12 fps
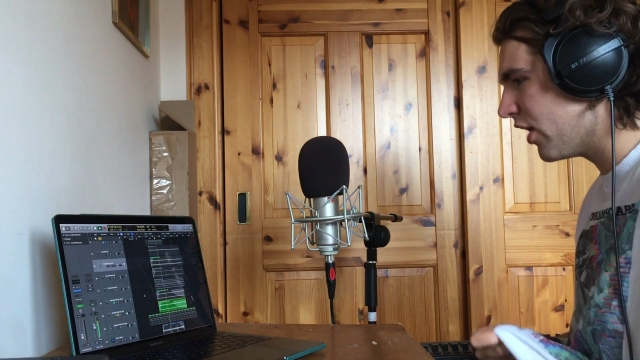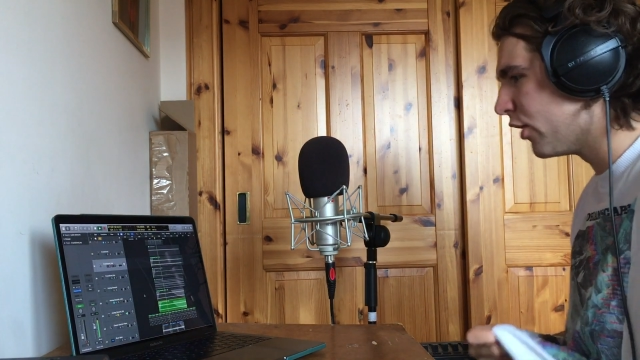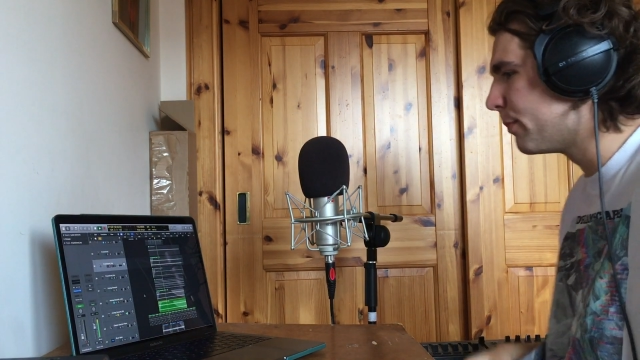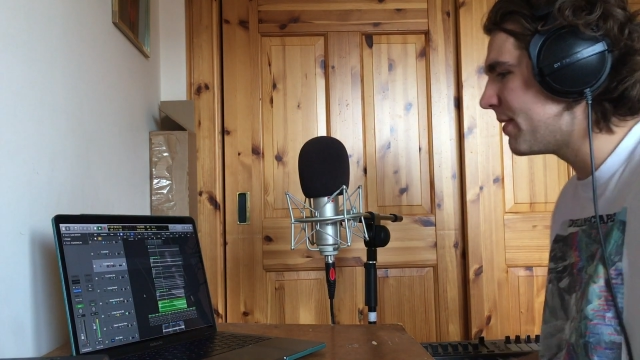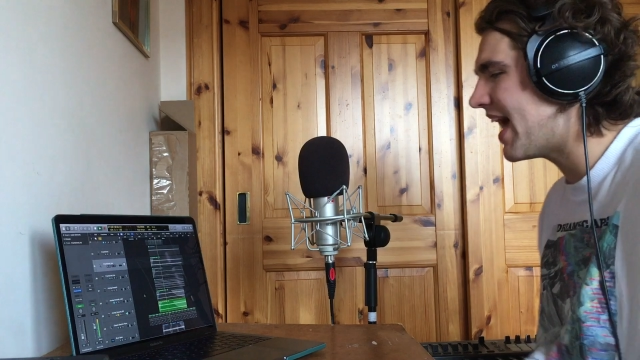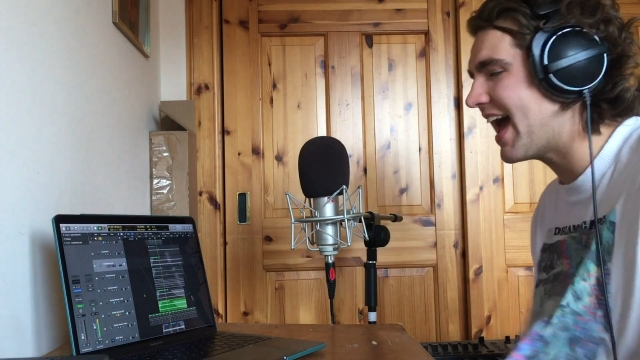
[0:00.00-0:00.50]

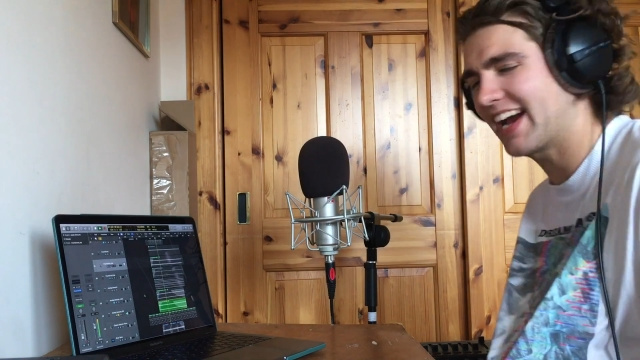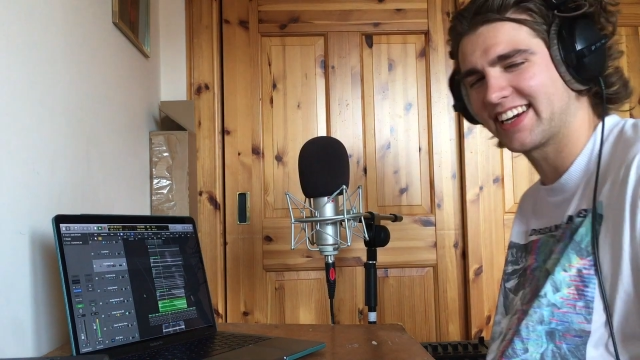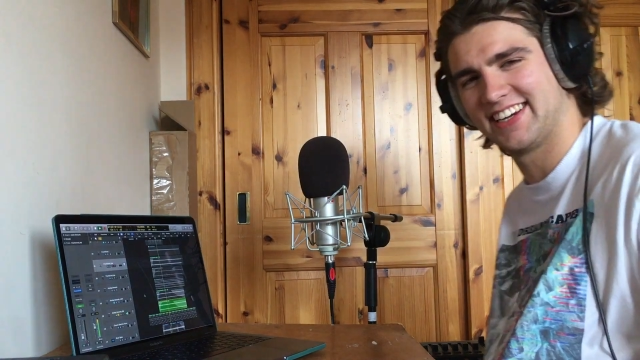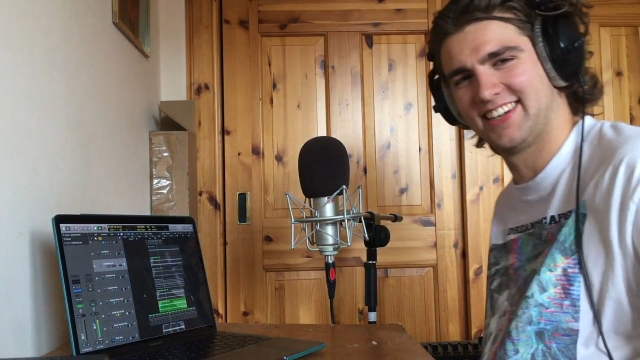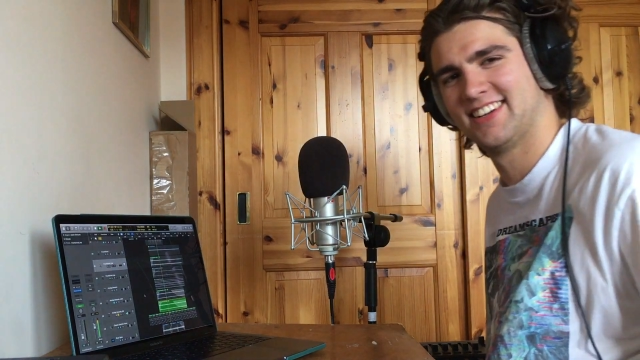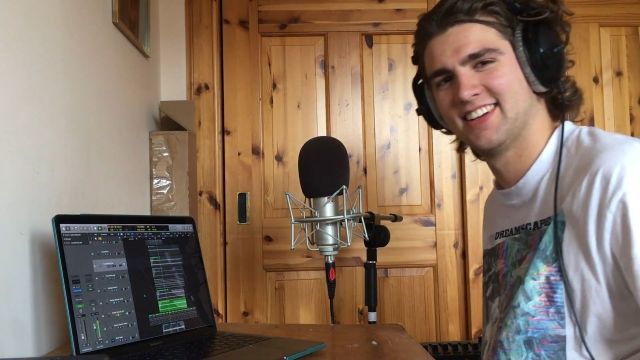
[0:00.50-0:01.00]
back.
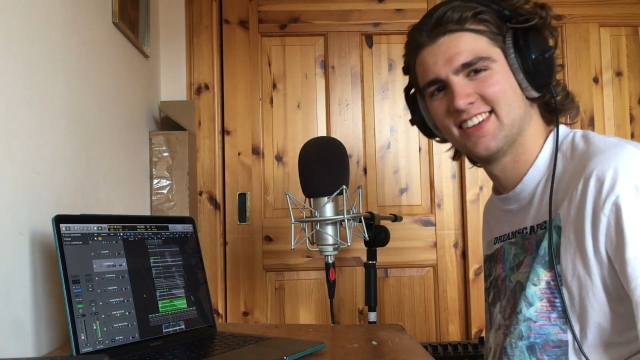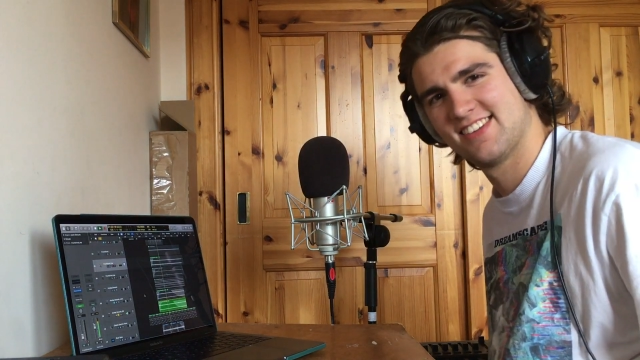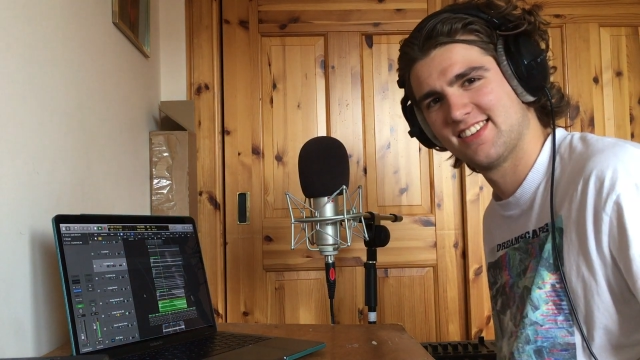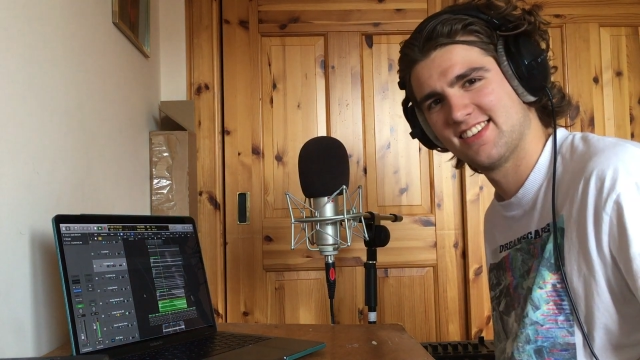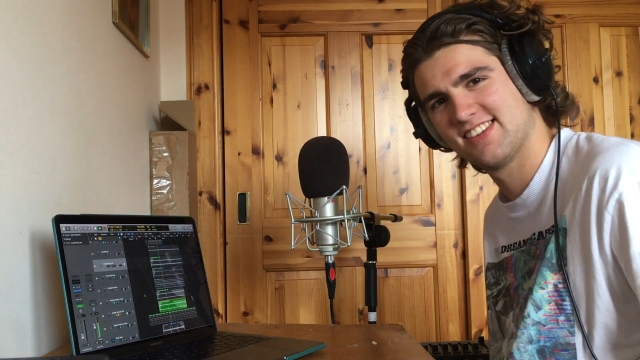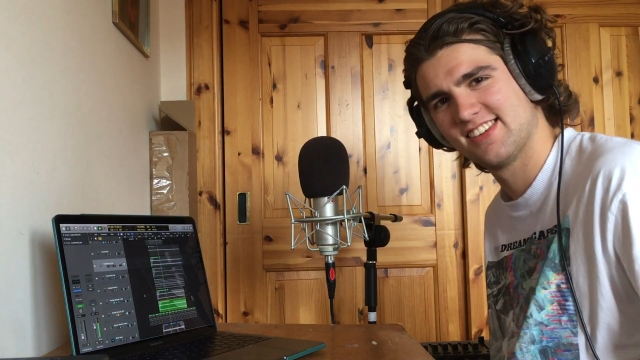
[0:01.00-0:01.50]

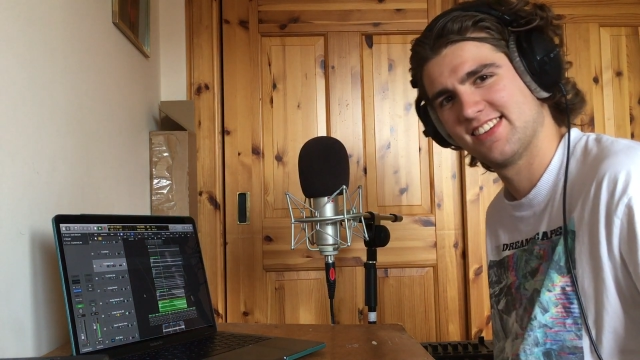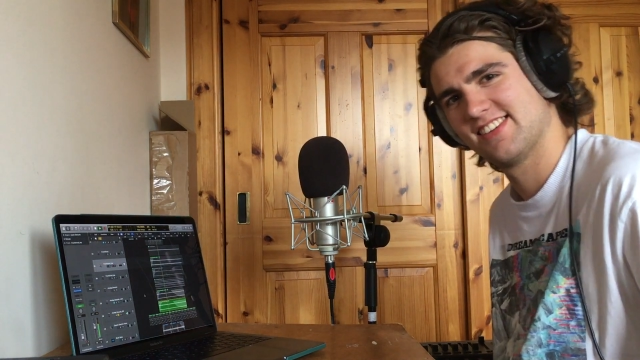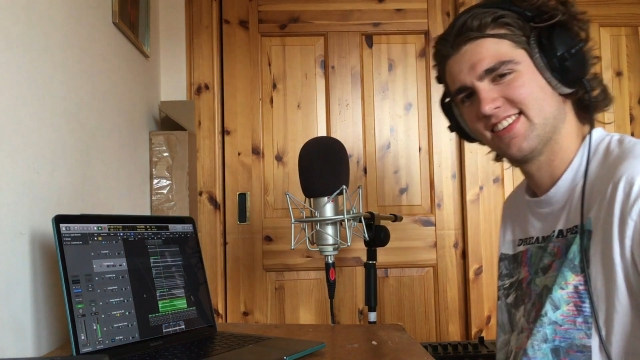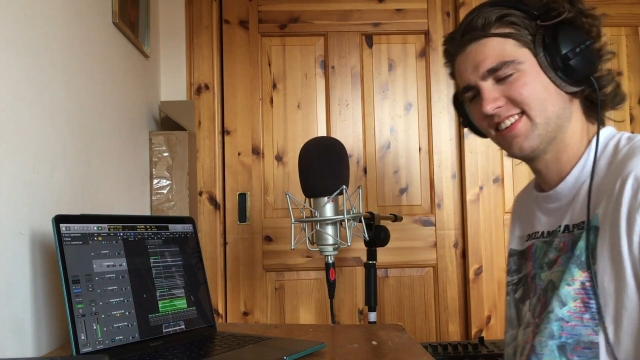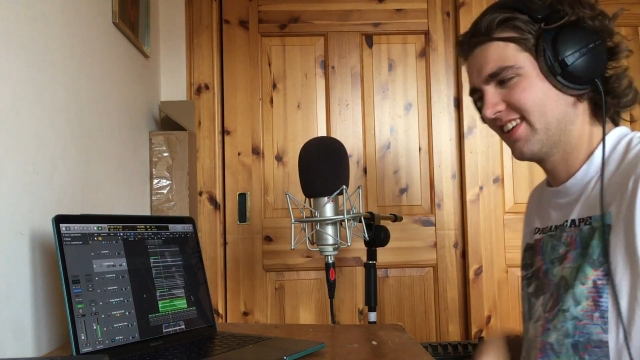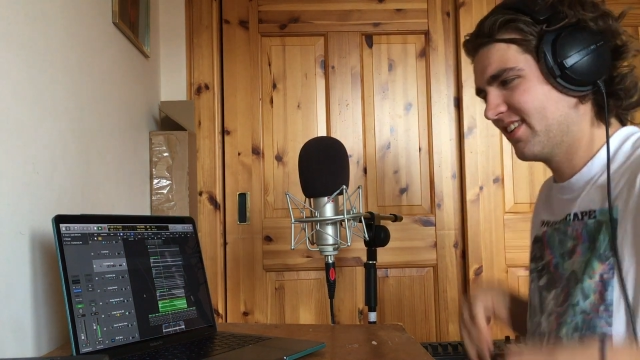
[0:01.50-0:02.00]

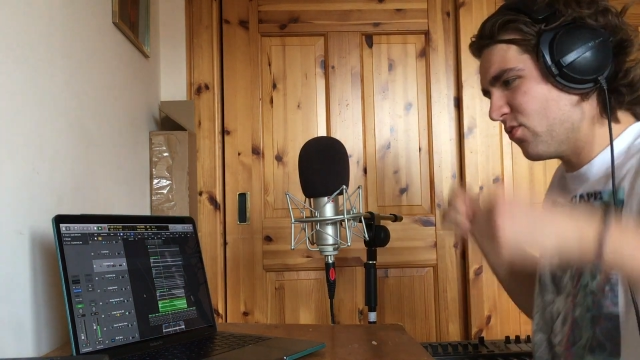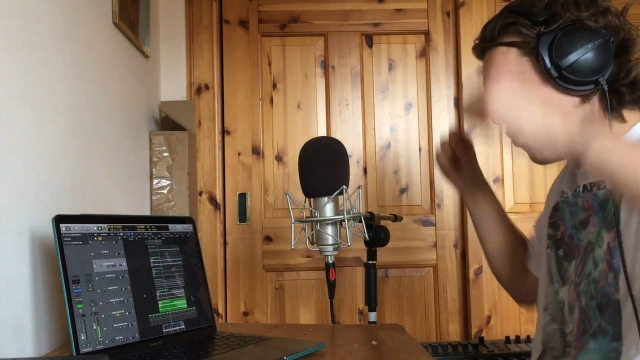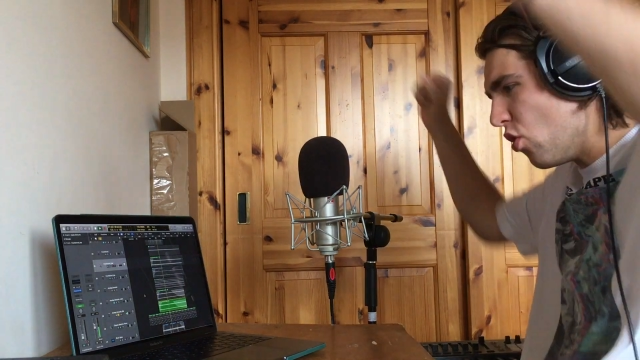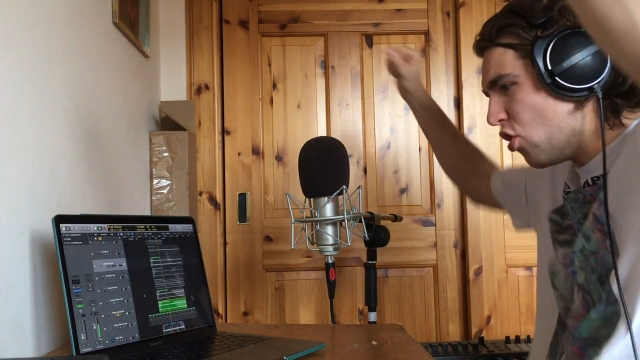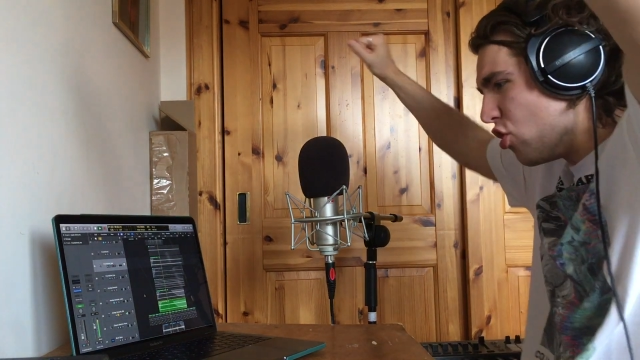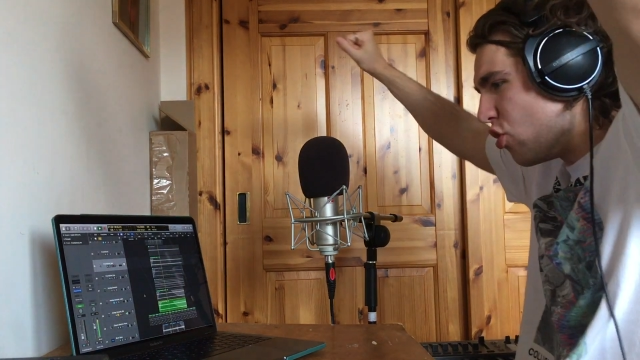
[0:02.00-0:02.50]

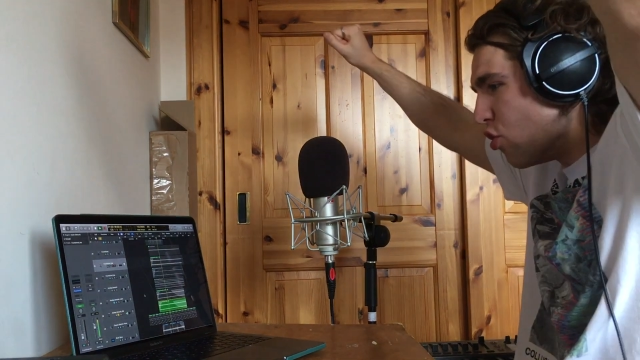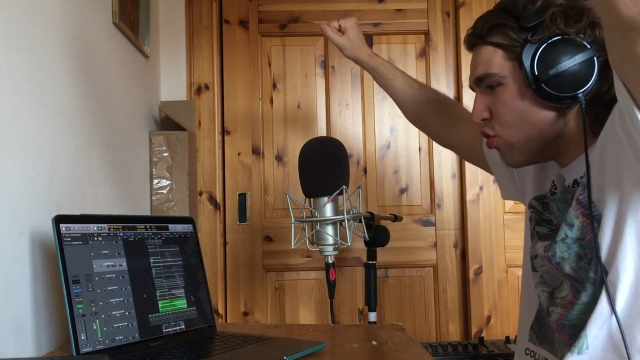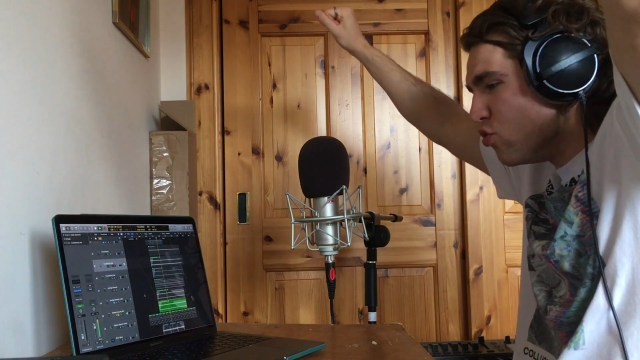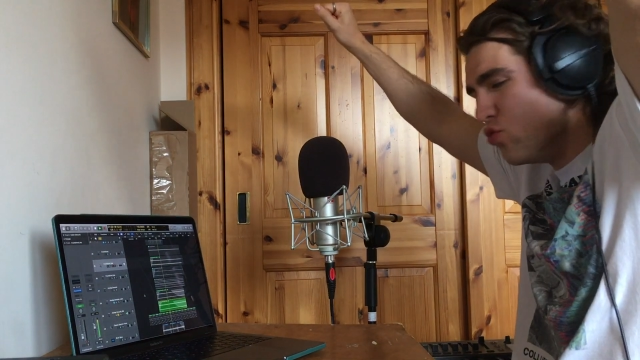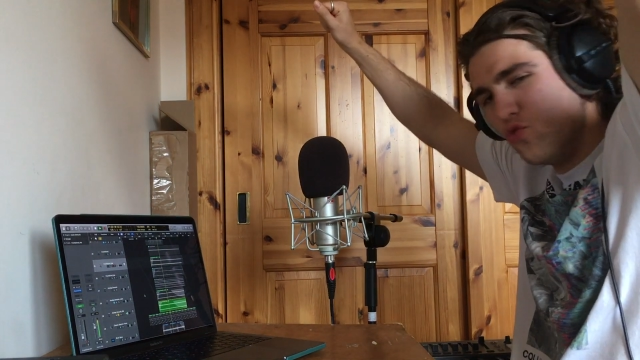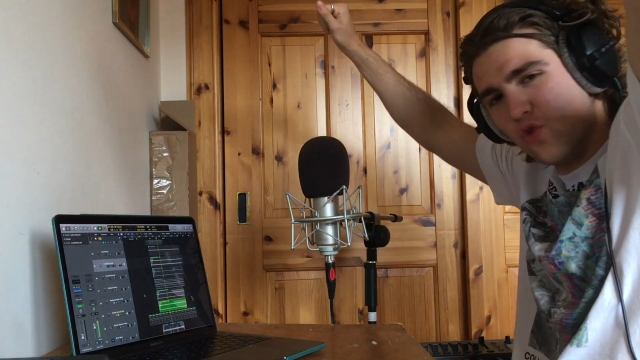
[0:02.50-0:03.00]
Woo!